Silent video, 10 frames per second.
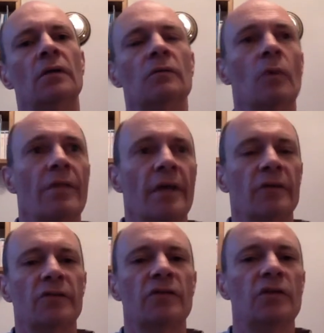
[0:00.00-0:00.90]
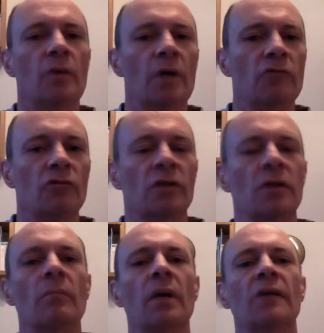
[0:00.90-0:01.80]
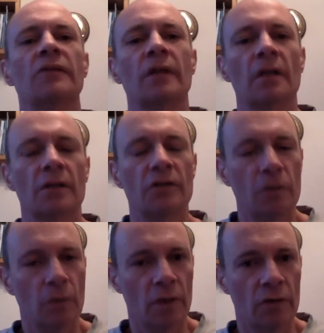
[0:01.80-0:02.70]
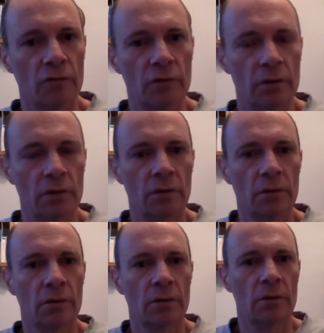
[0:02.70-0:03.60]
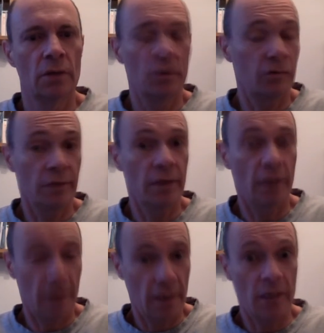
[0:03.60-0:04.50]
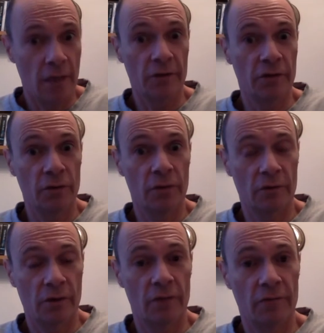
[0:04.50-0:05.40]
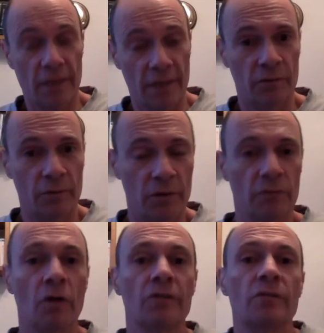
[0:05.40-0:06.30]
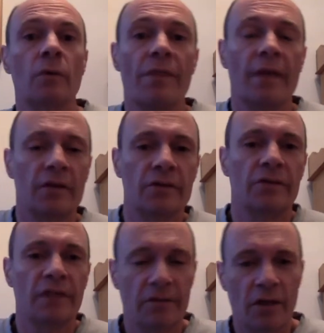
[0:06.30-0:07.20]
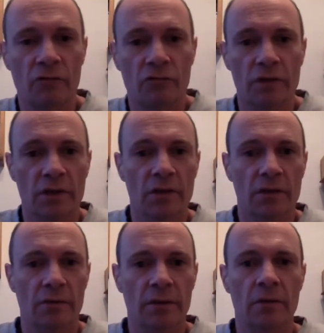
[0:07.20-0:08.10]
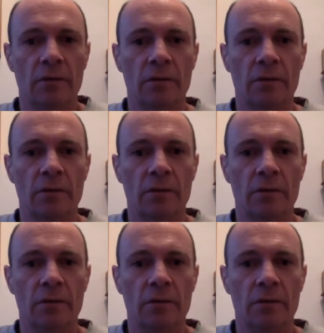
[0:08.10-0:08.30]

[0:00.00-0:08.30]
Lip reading: £1,200 plus another £200, and then another £200 after that. So once you've got £1,600 into it,